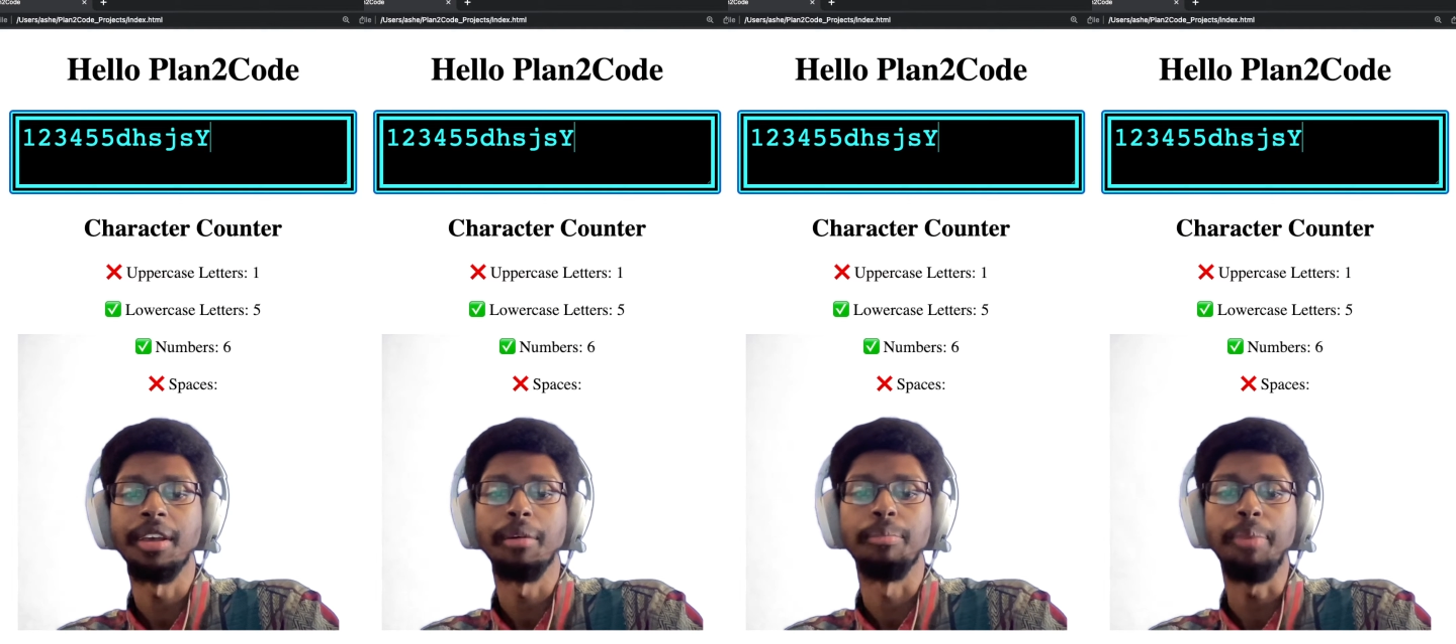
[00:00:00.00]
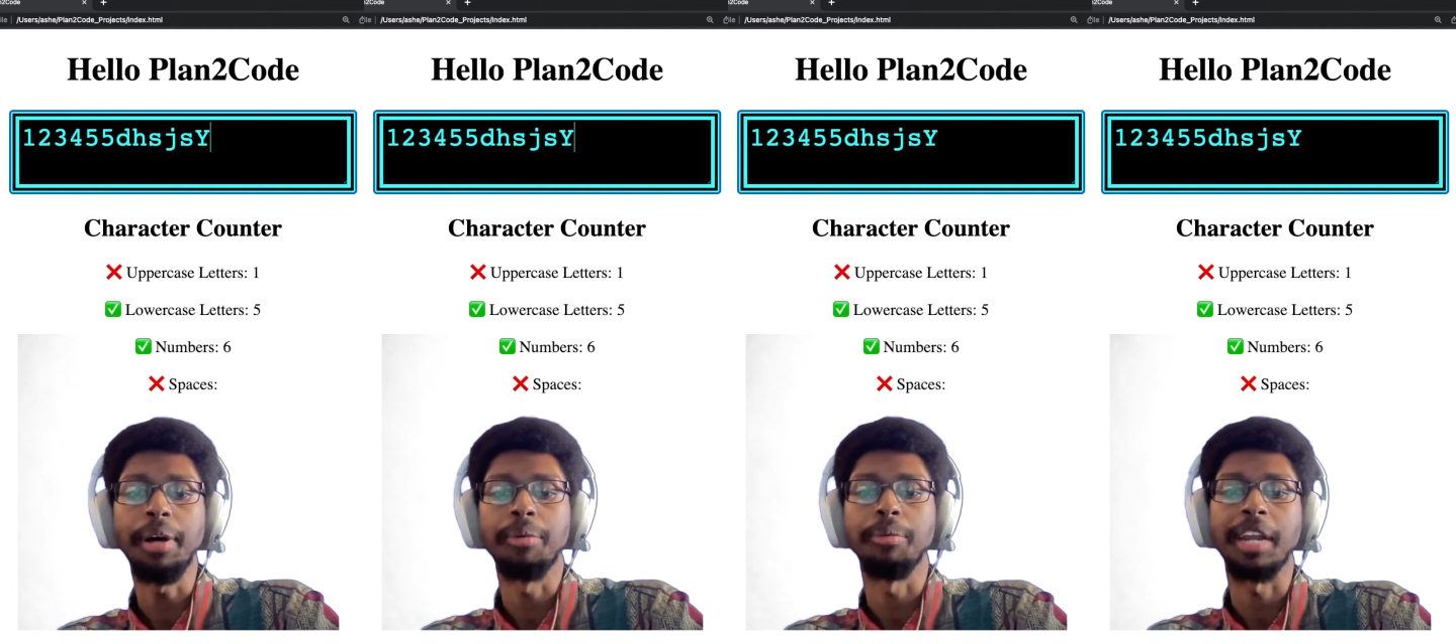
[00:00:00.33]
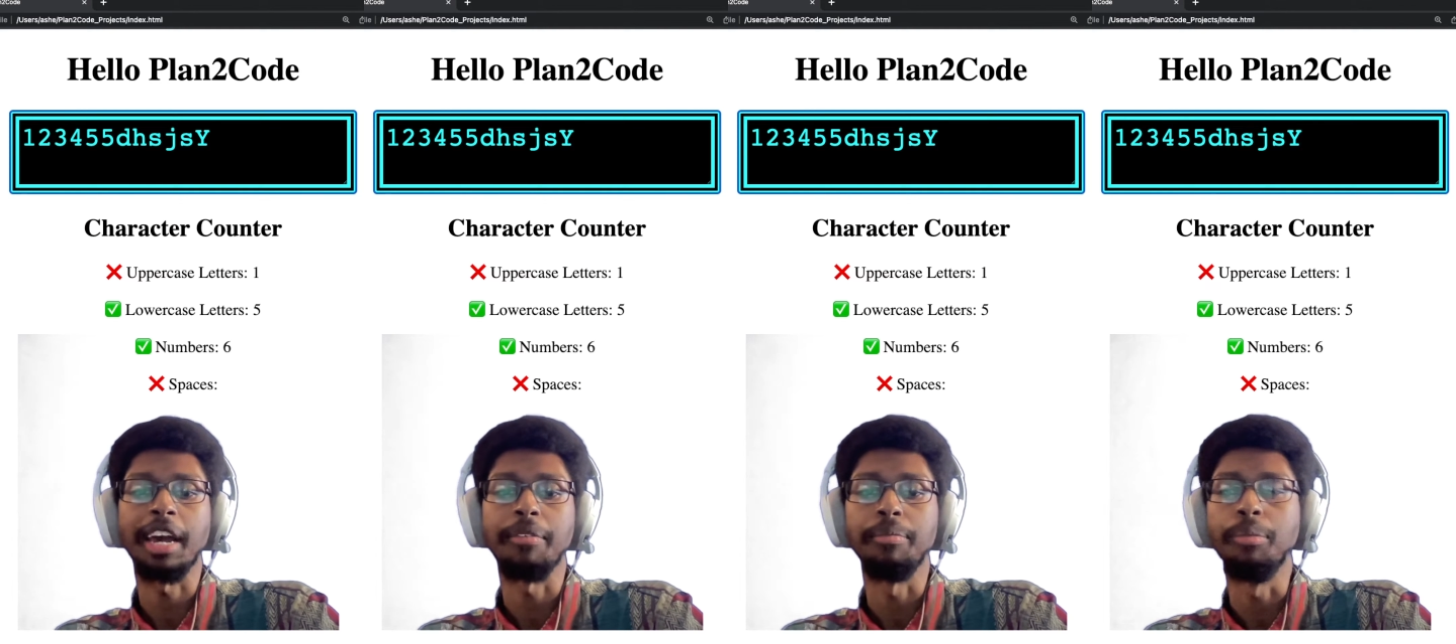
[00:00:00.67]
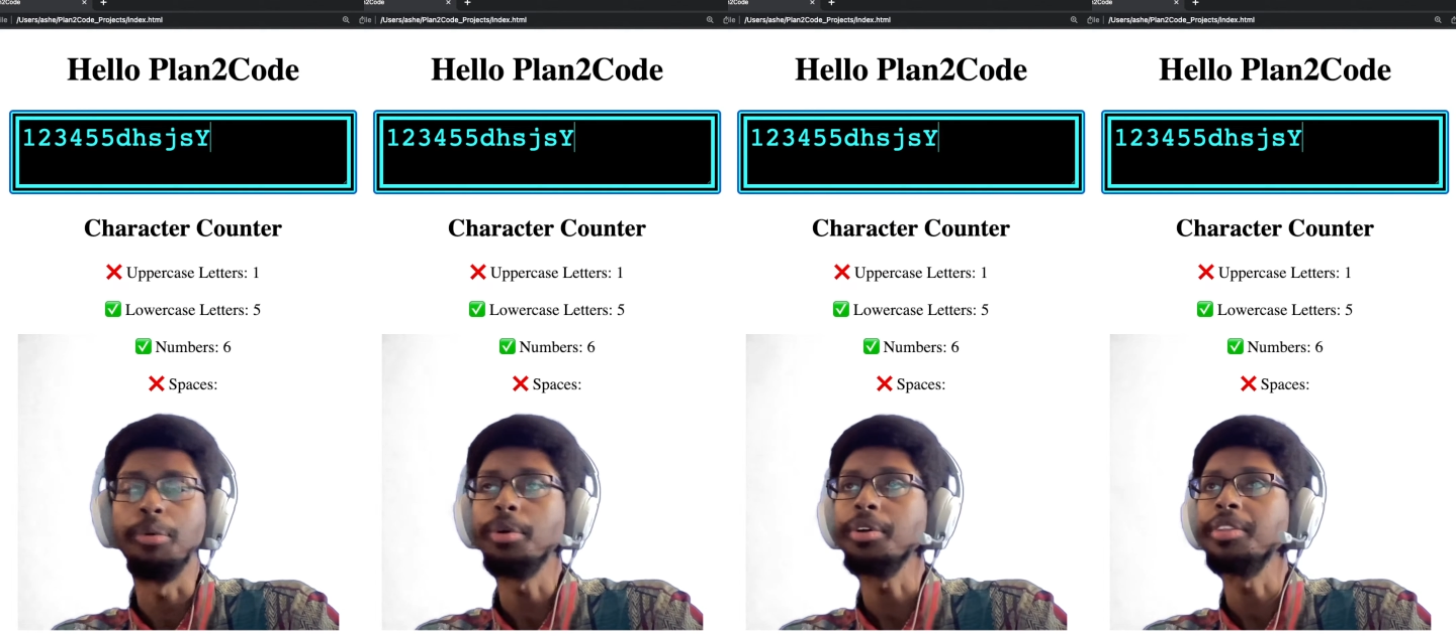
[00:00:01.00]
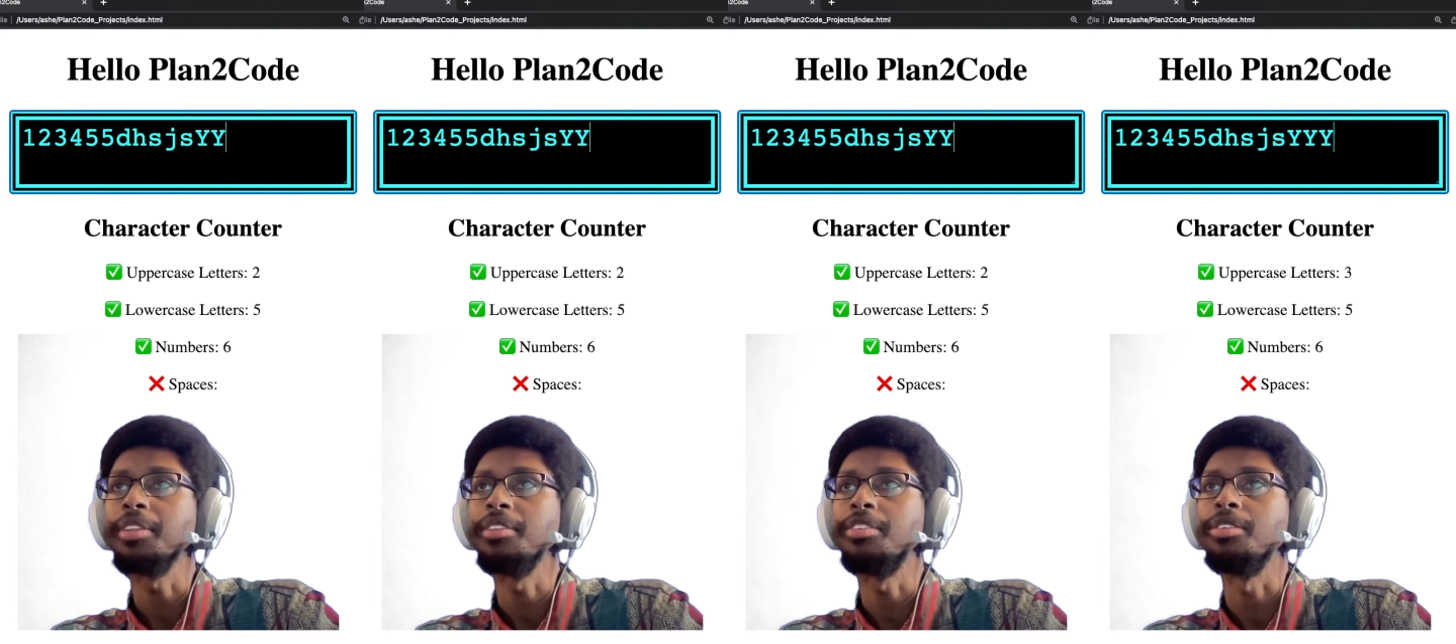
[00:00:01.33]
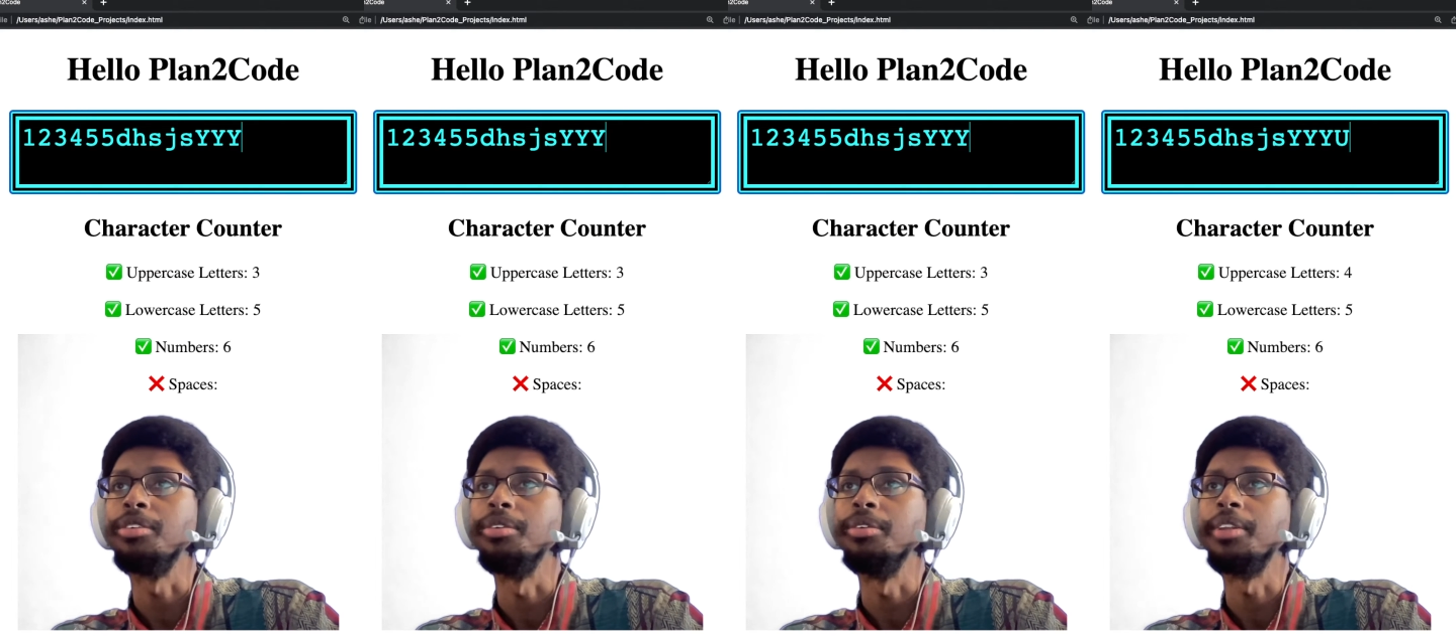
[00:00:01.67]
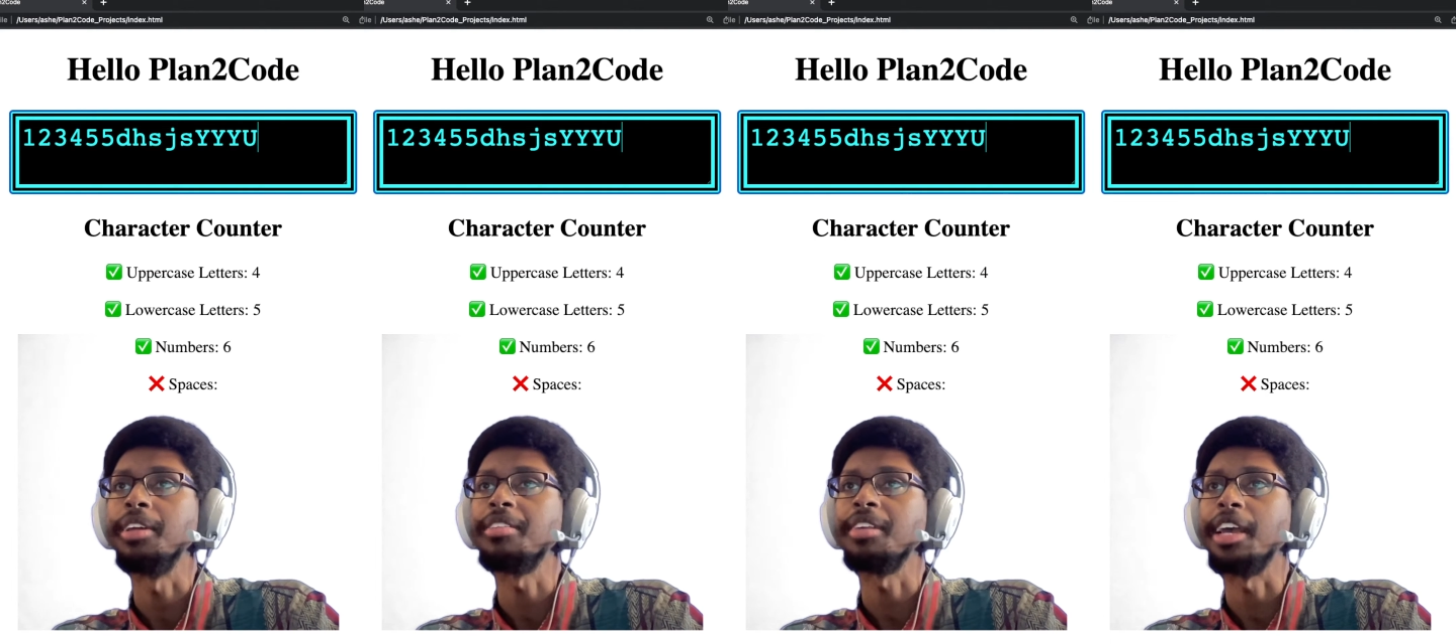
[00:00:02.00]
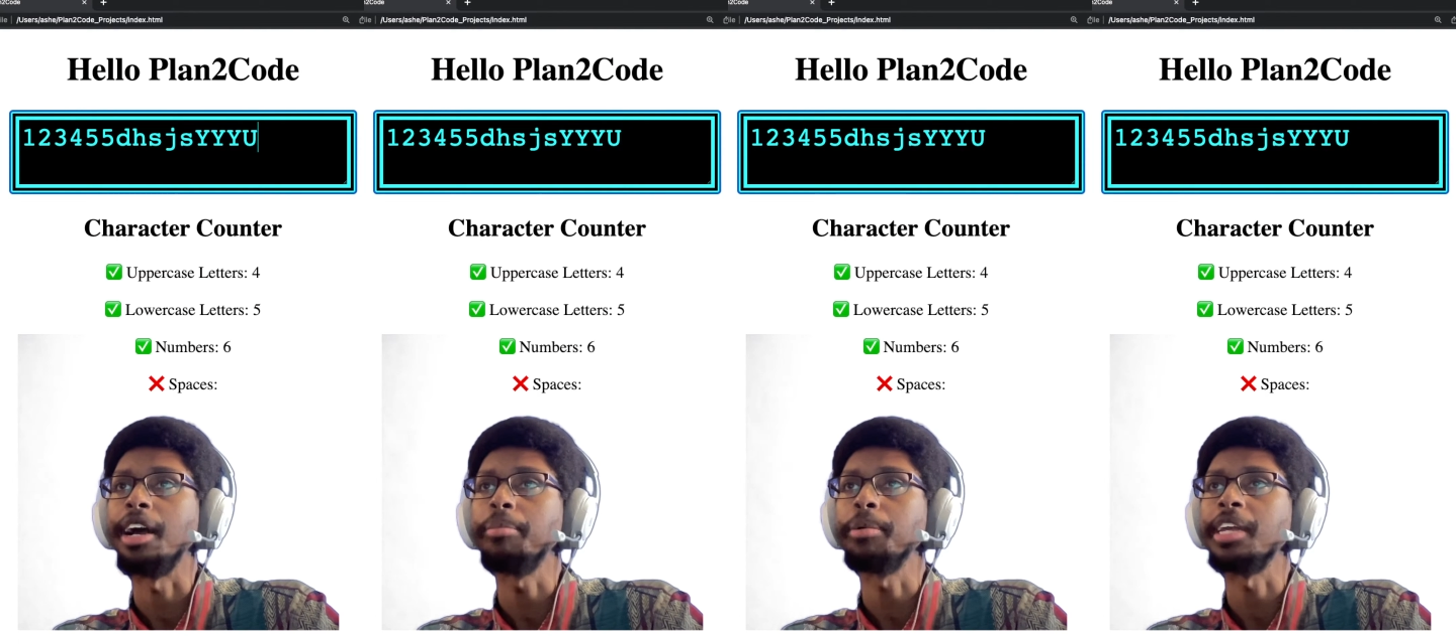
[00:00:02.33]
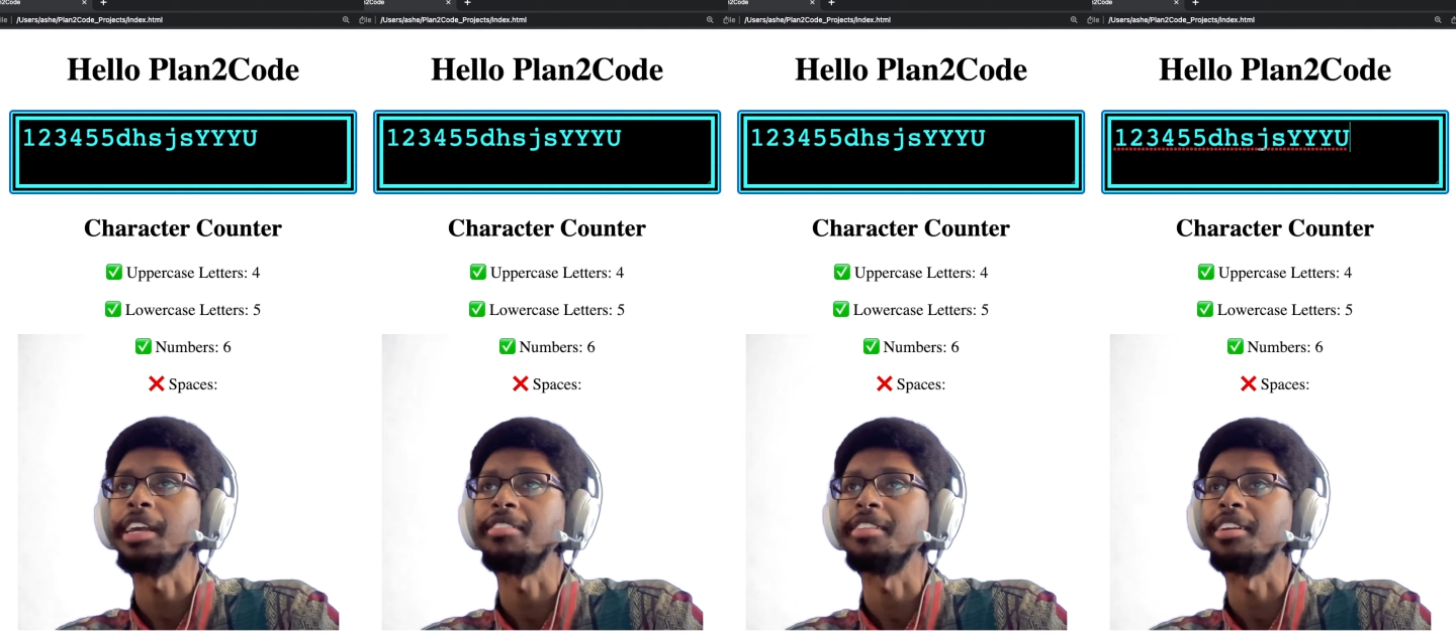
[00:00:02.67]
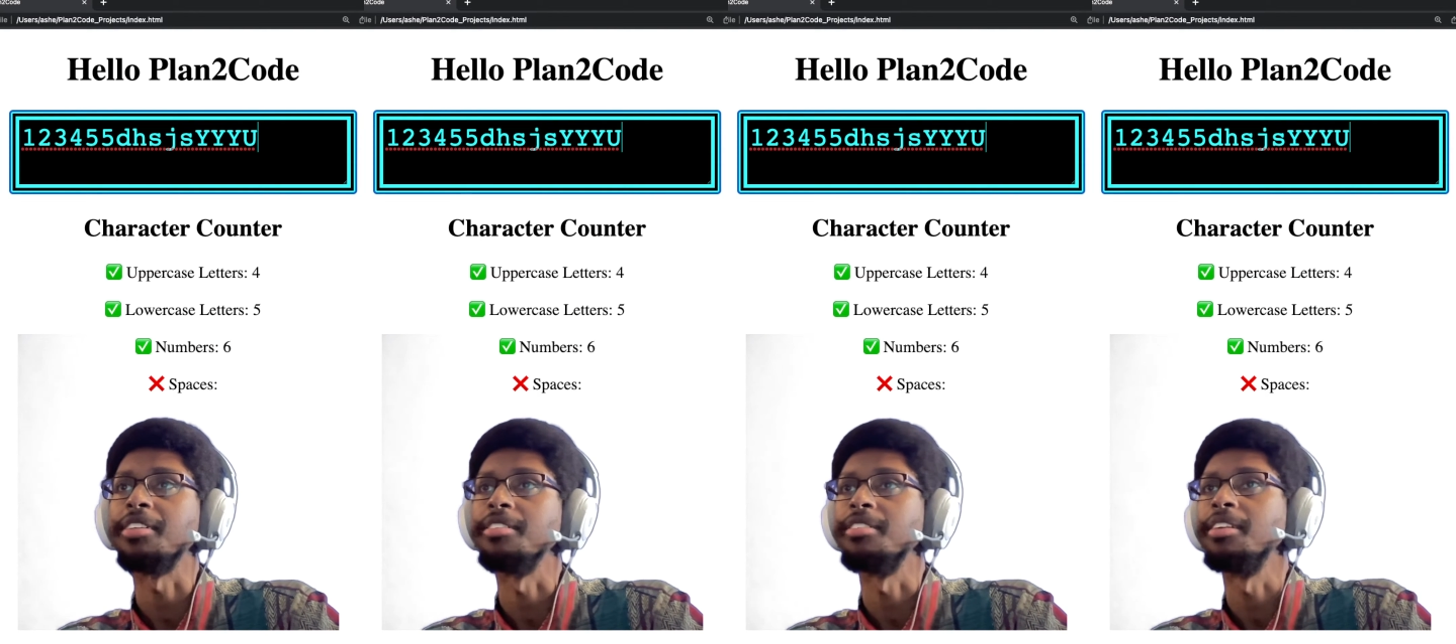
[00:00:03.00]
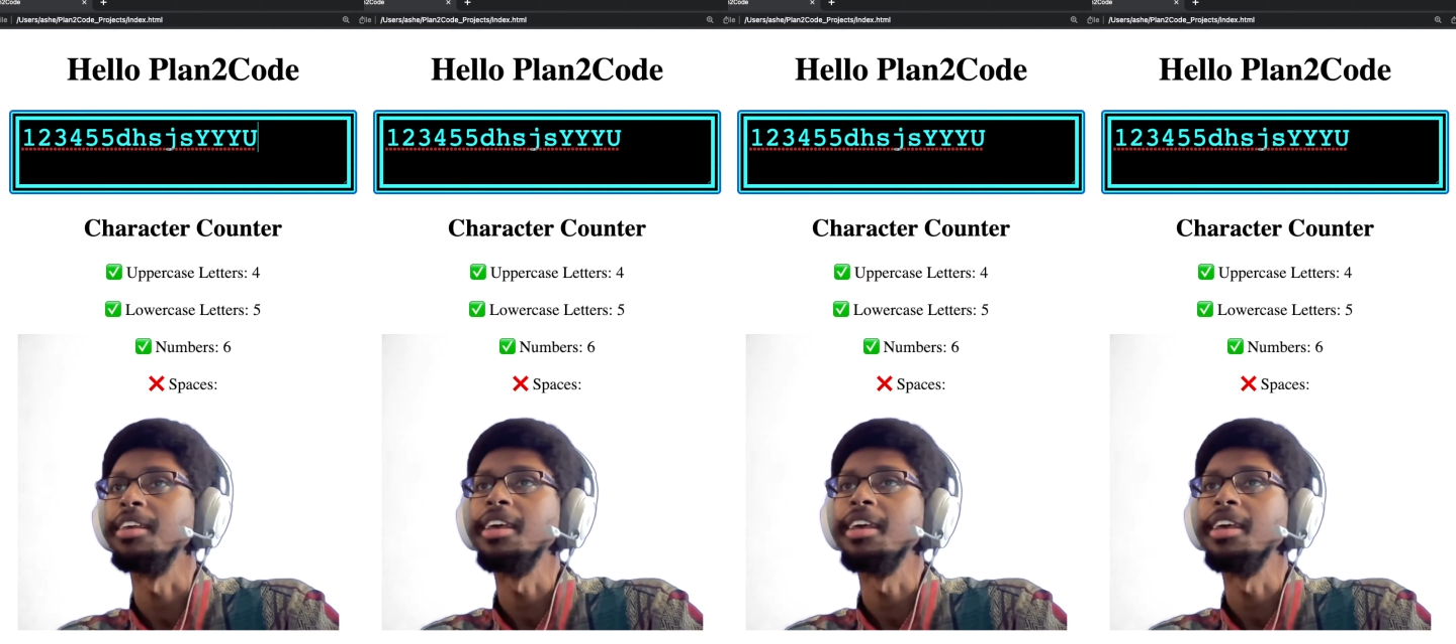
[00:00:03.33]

But when I have more than two, let's say uppercase letters,